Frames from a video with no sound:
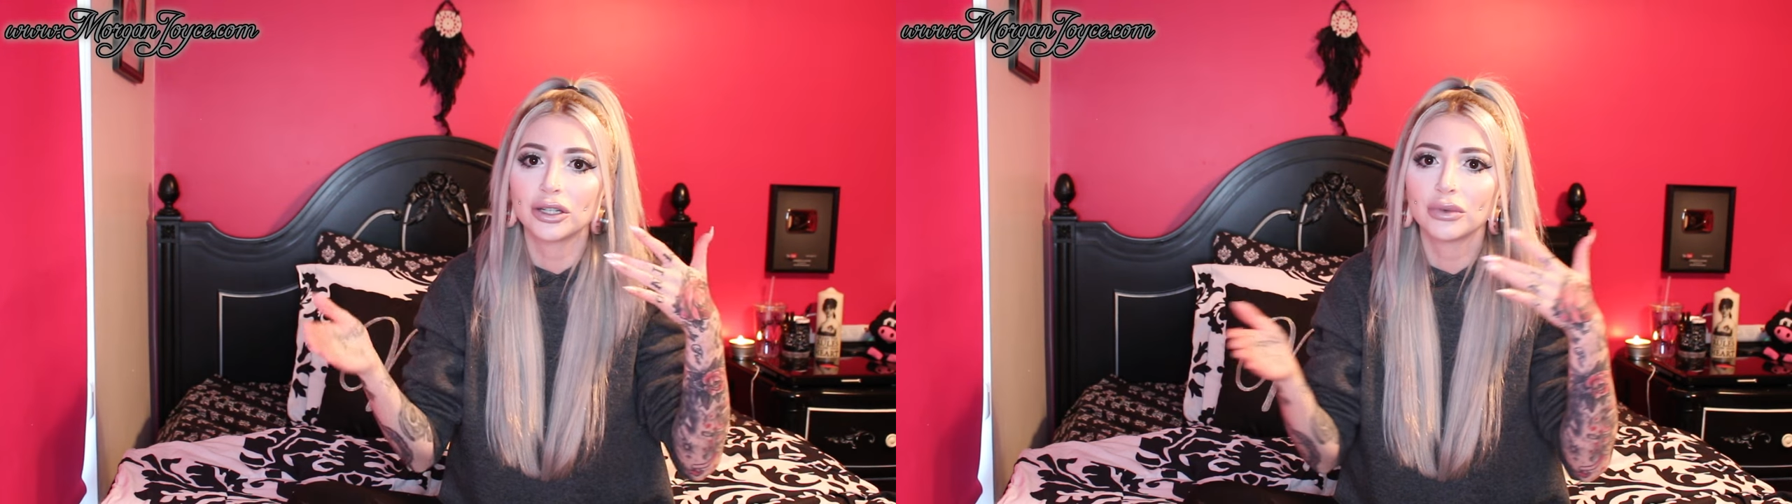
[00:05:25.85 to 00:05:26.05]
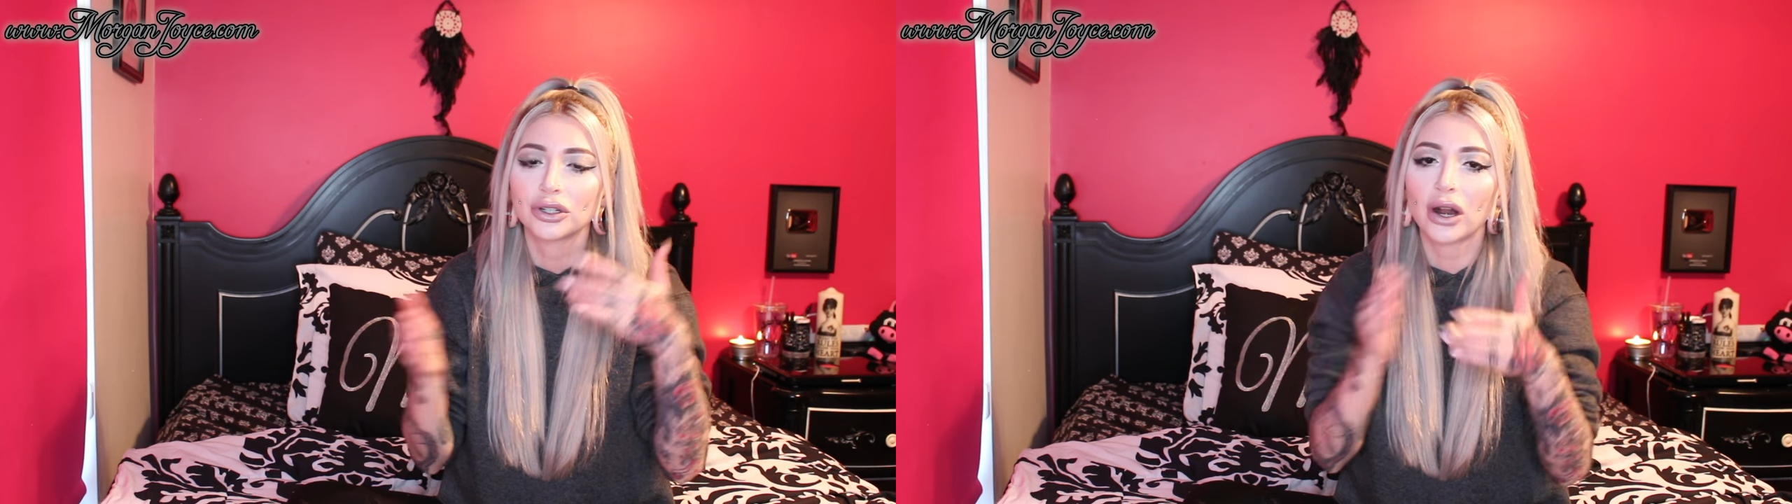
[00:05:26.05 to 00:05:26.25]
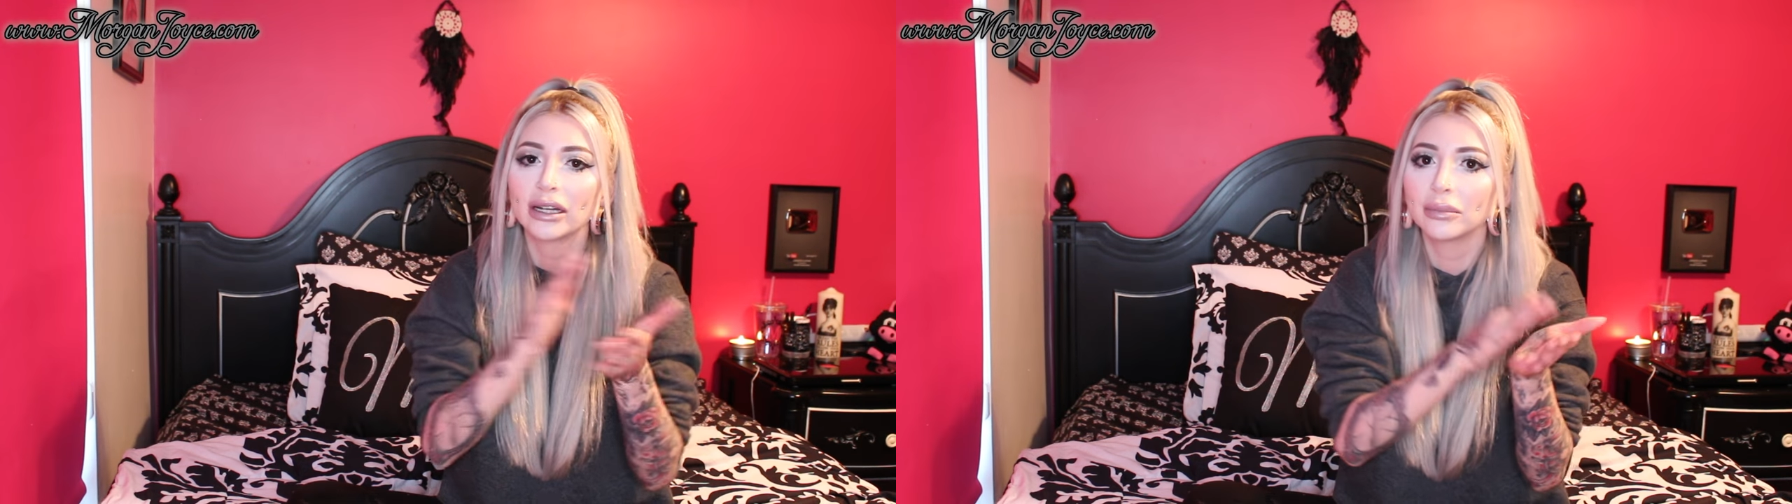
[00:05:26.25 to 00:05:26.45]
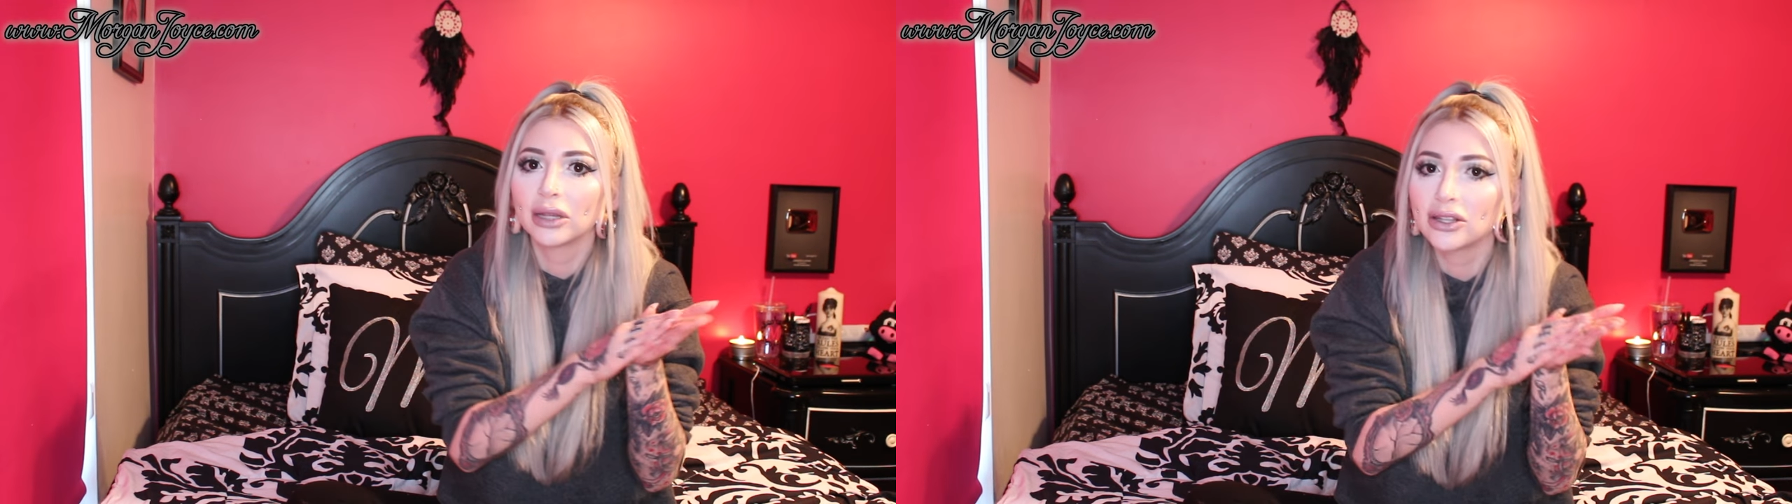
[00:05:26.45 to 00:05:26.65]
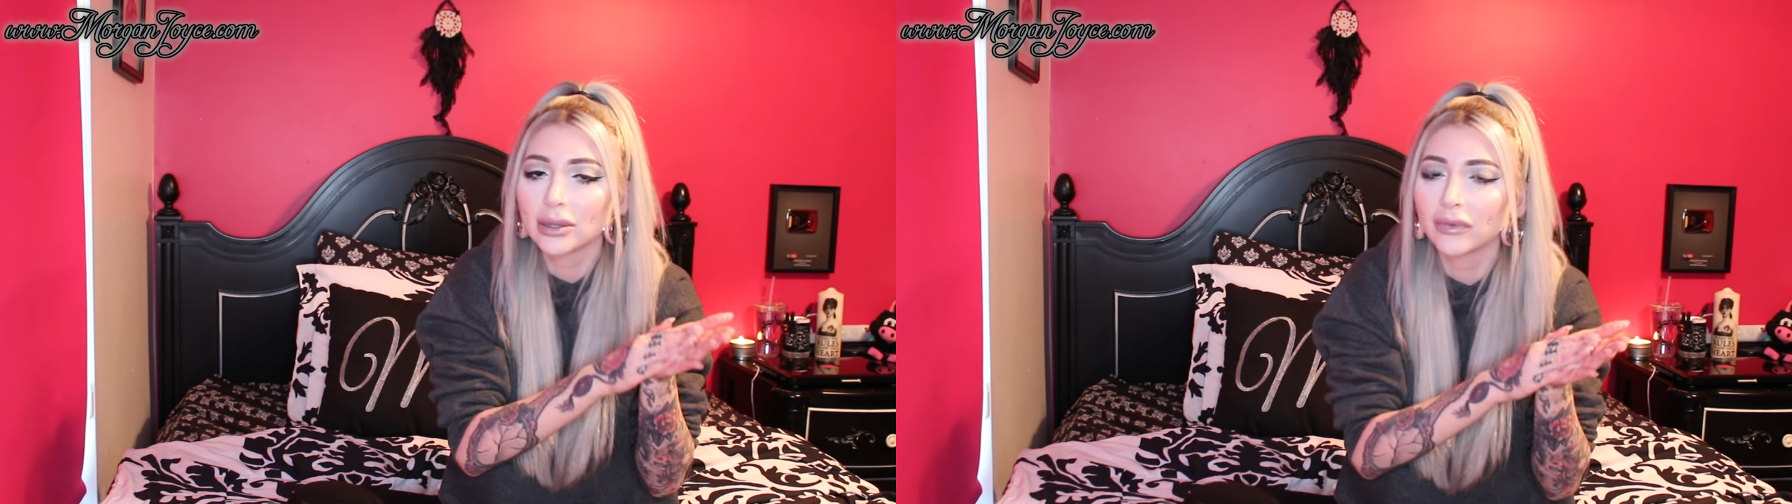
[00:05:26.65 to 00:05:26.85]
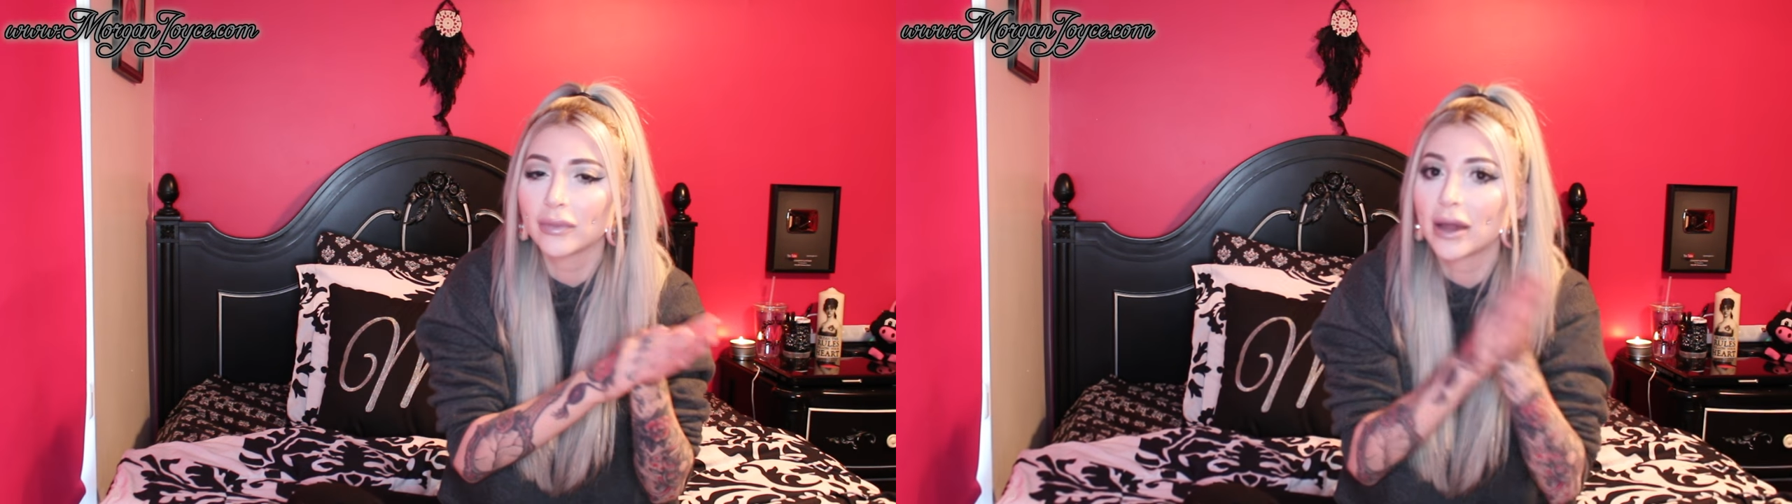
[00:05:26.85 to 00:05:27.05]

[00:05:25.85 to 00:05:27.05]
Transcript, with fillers: She was trying to bleach some of them